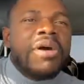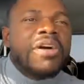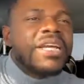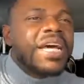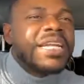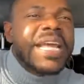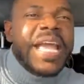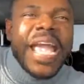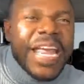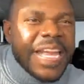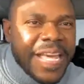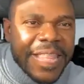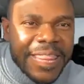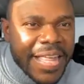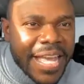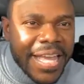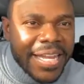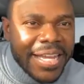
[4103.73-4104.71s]
Ghana more than
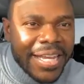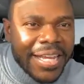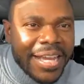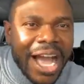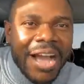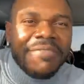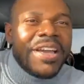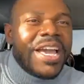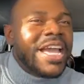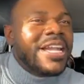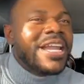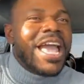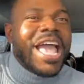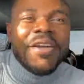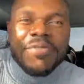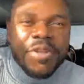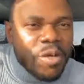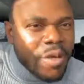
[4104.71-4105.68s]
anything. I've
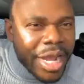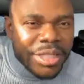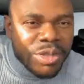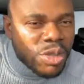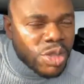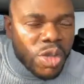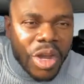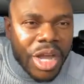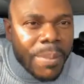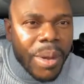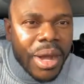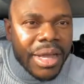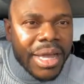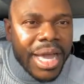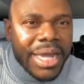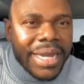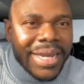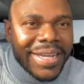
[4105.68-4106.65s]
earned every right to talk
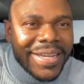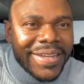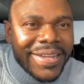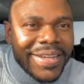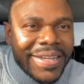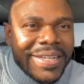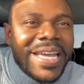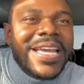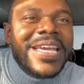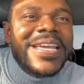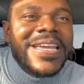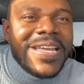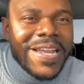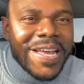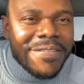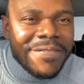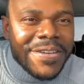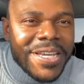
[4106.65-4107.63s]
about Ghana. The
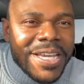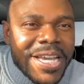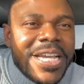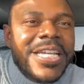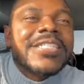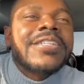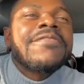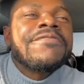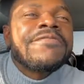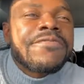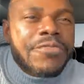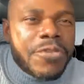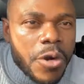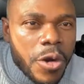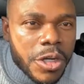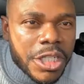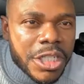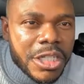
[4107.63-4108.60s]
e-levy is a
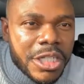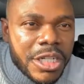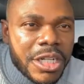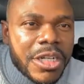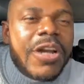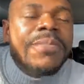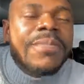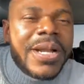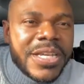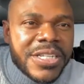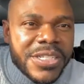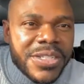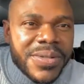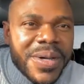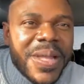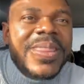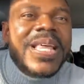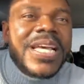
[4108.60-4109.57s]
fraud. God
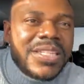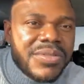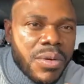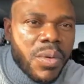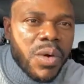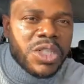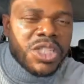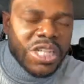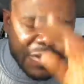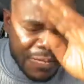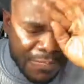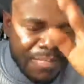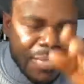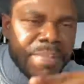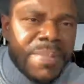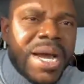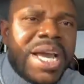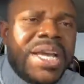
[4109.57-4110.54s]
bless you and thanks for
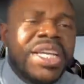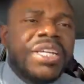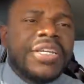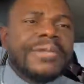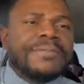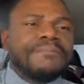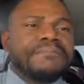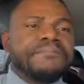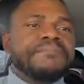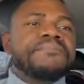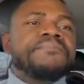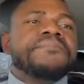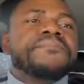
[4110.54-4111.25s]
watching. Bye-bye.